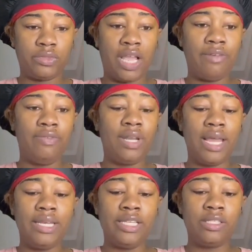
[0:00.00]
I feel
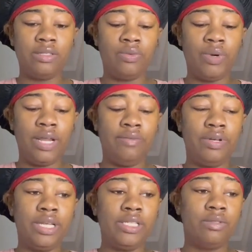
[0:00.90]
like this, whatever
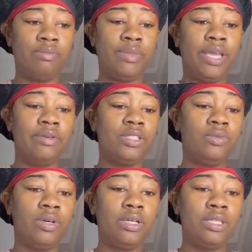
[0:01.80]
this marriage
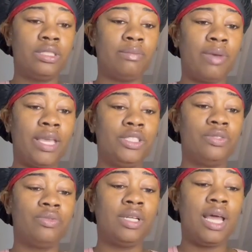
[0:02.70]
was, made
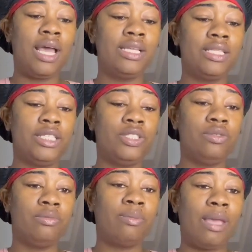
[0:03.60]
you realize
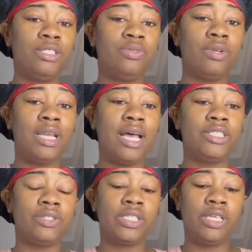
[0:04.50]

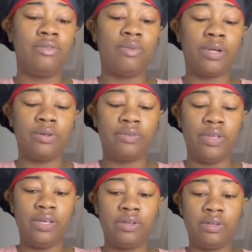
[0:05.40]
your self-worth
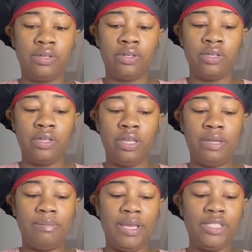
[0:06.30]
here.
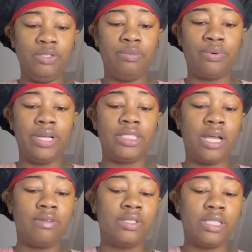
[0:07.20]
Made you branch
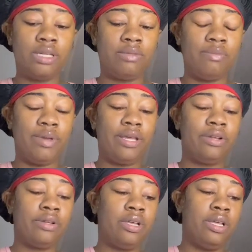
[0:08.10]
off to something
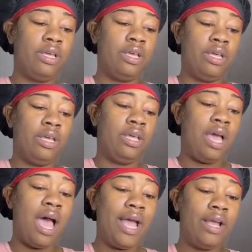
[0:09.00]
better.
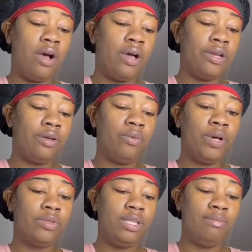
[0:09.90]
High honor,
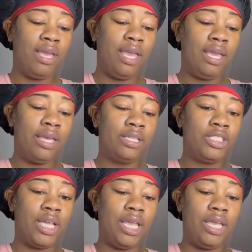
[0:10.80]
wealthy man,
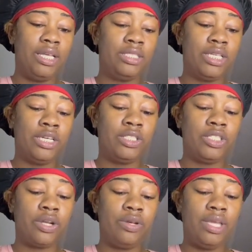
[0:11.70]
change, and a
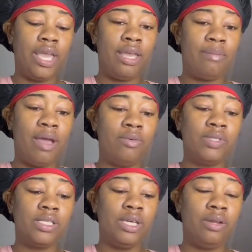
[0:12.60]
journey came out
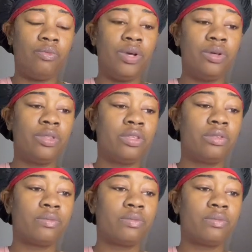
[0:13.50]
with sudden wealth.